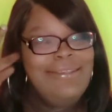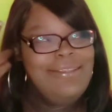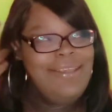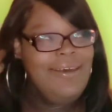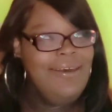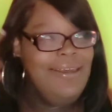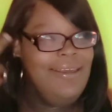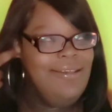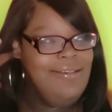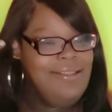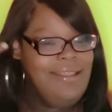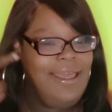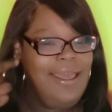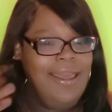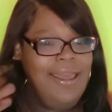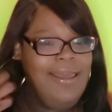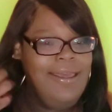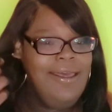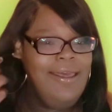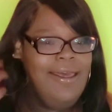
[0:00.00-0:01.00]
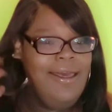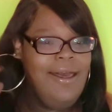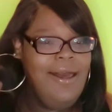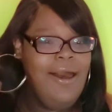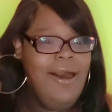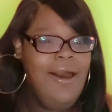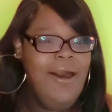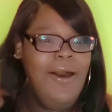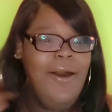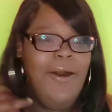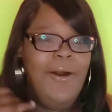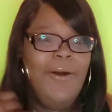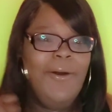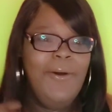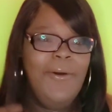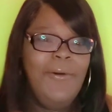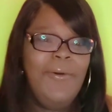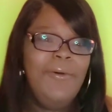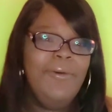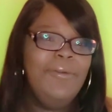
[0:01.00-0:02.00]
So he's like,
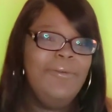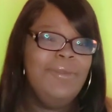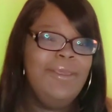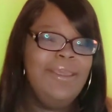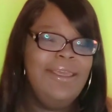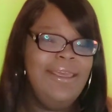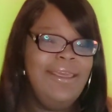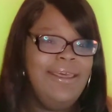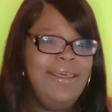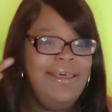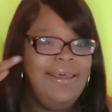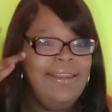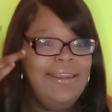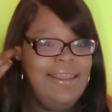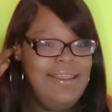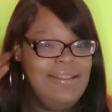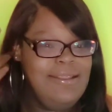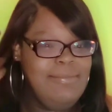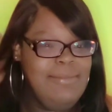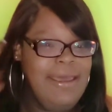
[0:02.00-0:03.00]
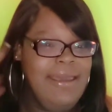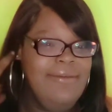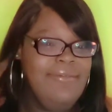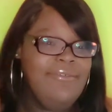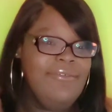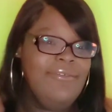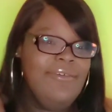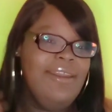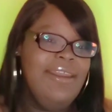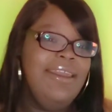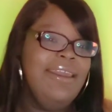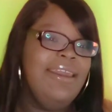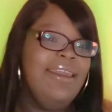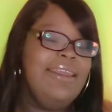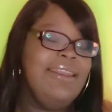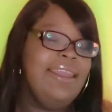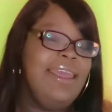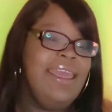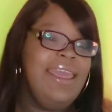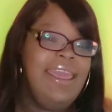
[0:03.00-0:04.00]
oh, yeah, that's my
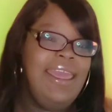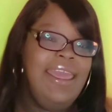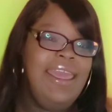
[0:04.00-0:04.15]
friend.